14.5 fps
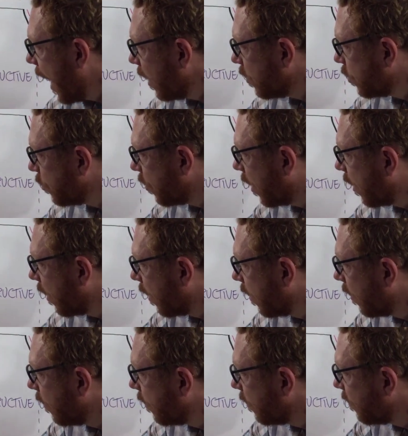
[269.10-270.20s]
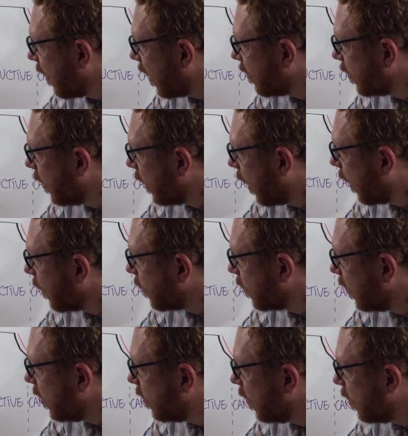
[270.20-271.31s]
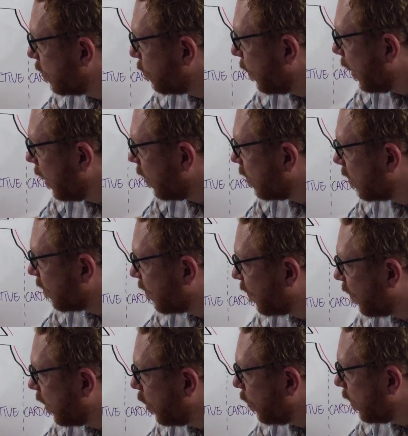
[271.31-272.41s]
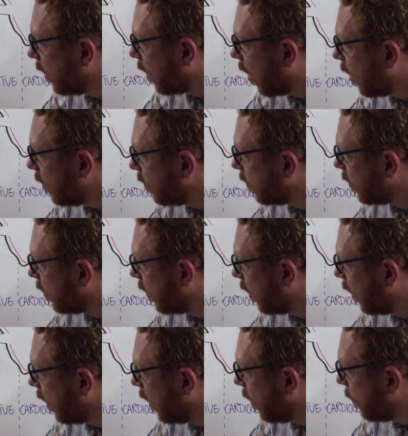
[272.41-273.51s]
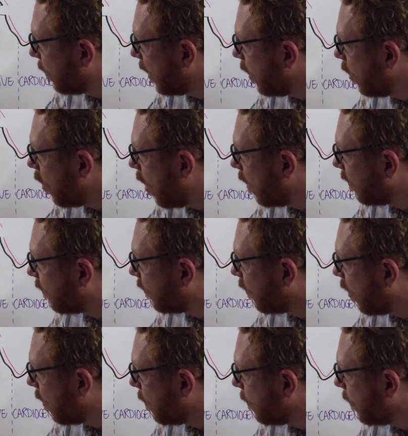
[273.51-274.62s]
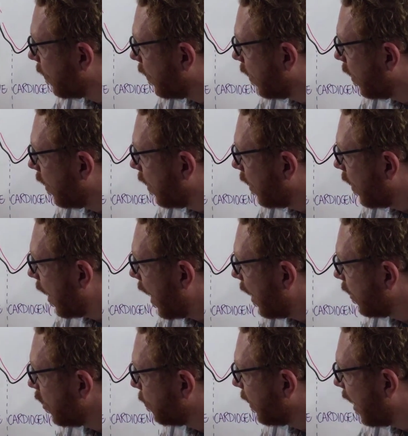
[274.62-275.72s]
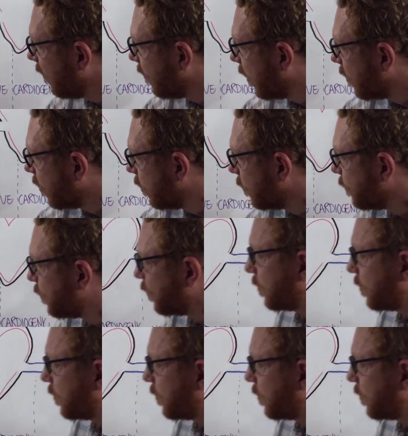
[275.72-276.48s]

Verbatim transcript: extravascular. So this is, means fluid loss, but not from out of your blood vessel.